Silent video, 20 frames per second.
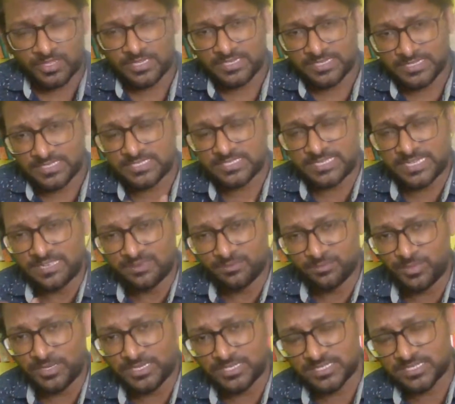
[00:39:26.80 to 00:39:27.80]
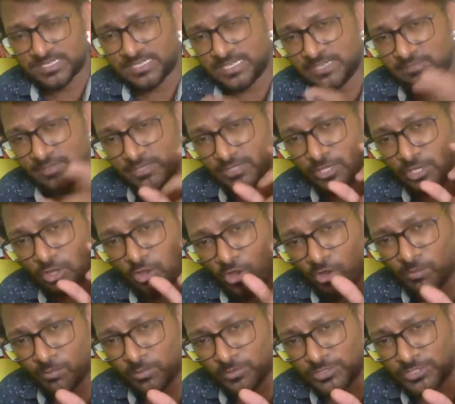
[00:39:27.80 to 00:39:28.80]
is taking place, even the
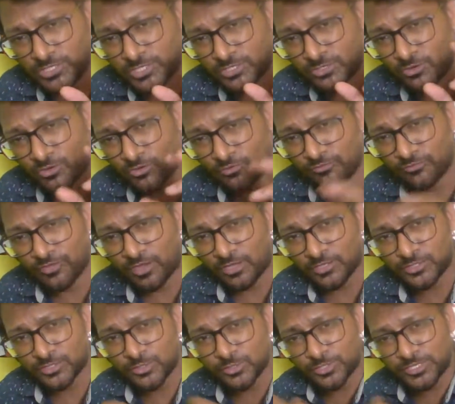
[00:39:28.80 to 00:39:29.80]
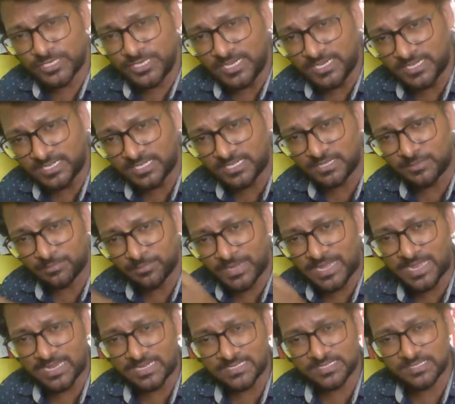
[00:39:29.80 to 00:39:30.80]
composition of associated
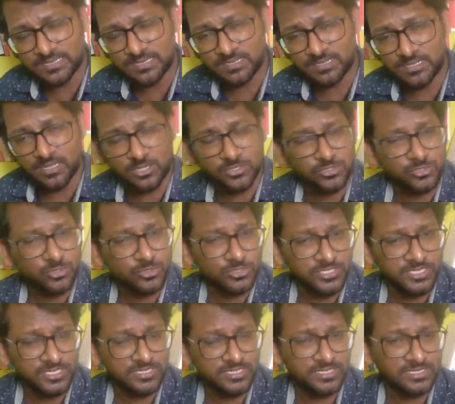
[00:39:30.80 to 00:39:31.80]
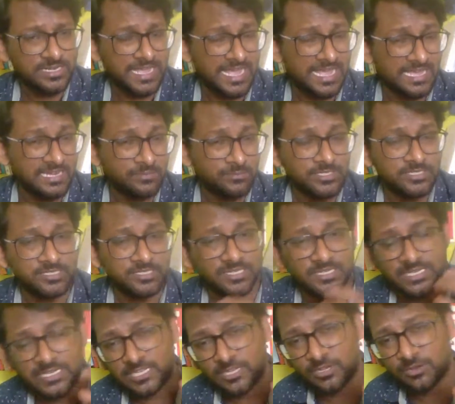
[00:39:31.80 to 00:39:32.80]
animals
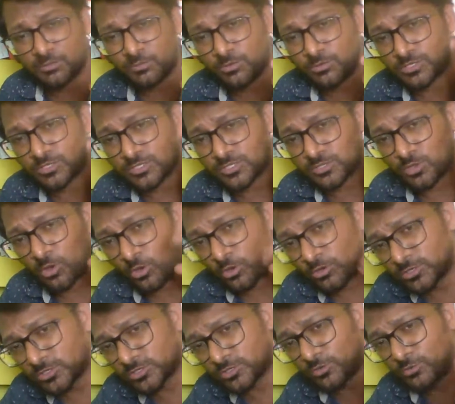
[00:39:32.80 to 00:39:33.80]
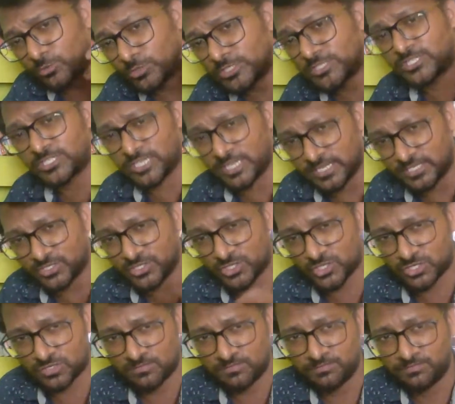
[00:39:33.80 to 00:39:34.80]
and decomposers also would
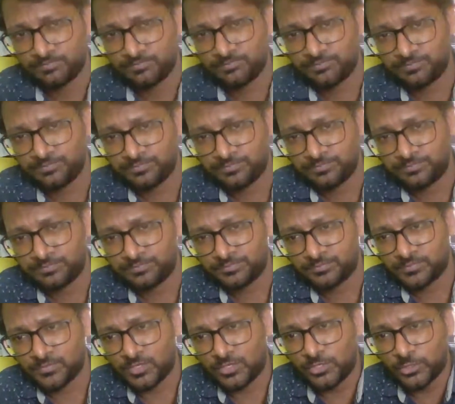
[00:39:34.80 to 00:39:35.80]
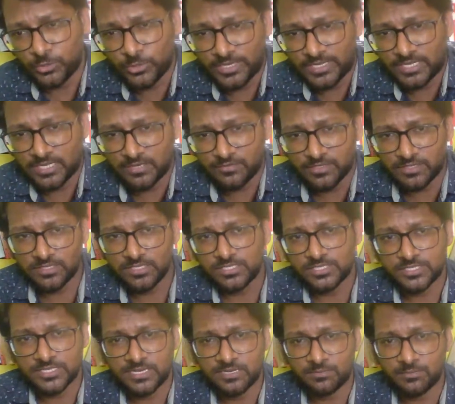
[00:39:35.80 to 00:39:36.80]
change. Do you agree with this
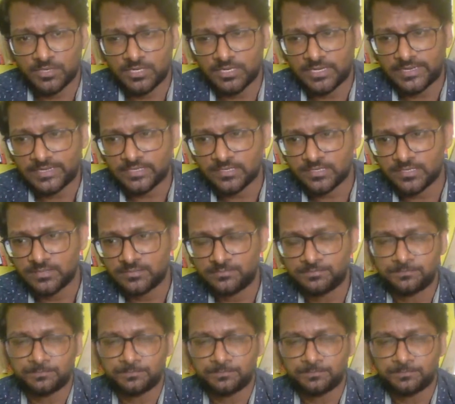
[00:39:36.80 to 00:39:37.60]
statement, guys?